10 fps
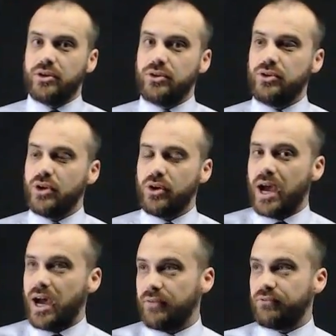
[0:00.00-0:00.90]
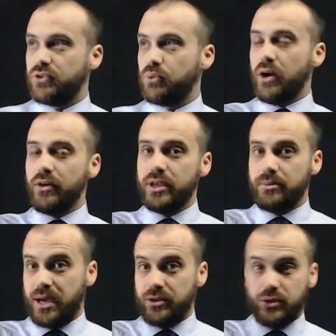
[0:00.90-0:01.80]
you don't have to worry
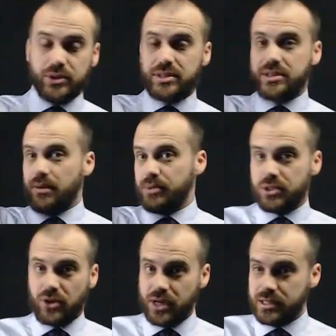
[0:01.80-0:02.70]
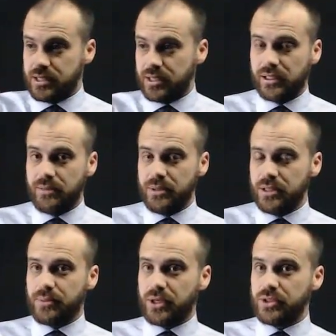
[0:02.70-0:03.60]
about your subitizing
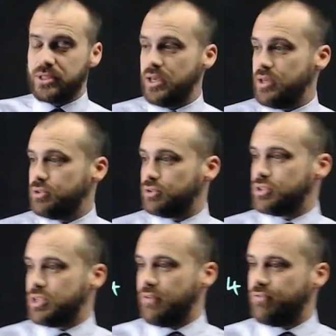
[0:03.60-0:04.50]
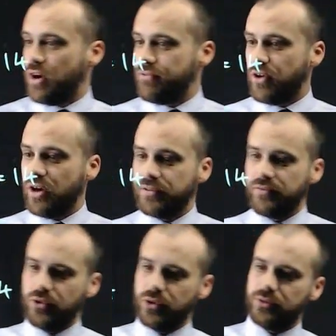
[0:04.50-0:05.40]
limit, because here you'll just say 5, 5, and
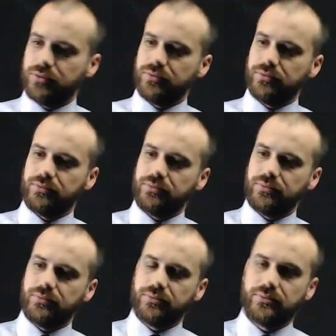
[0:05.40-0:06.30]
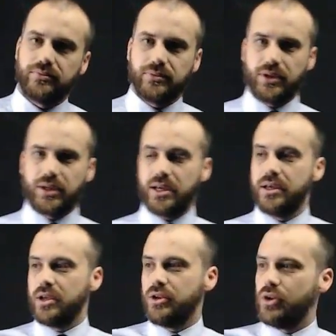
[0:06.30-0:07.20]
4. Okay?
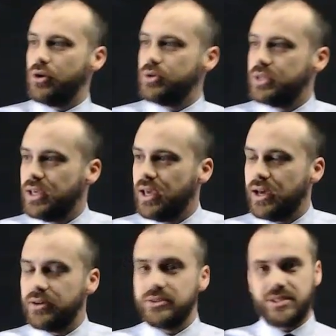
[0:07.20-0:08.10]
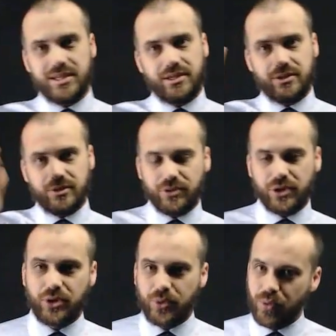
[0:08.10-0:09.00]
No counting
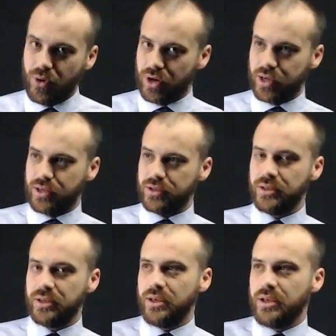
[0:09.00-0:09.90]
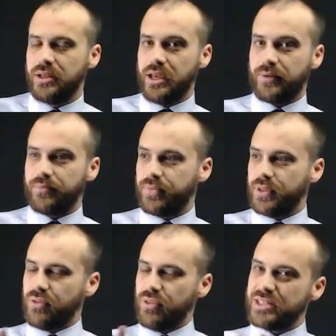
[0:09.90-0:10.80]
required. Now,
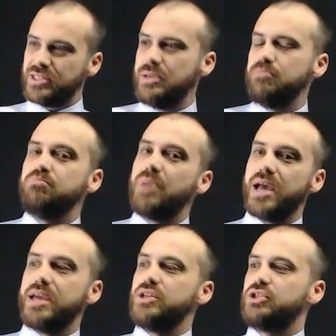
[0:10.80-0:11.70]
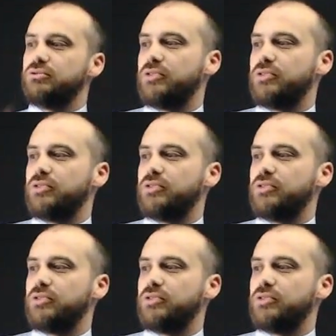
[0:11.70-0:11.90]
that's the major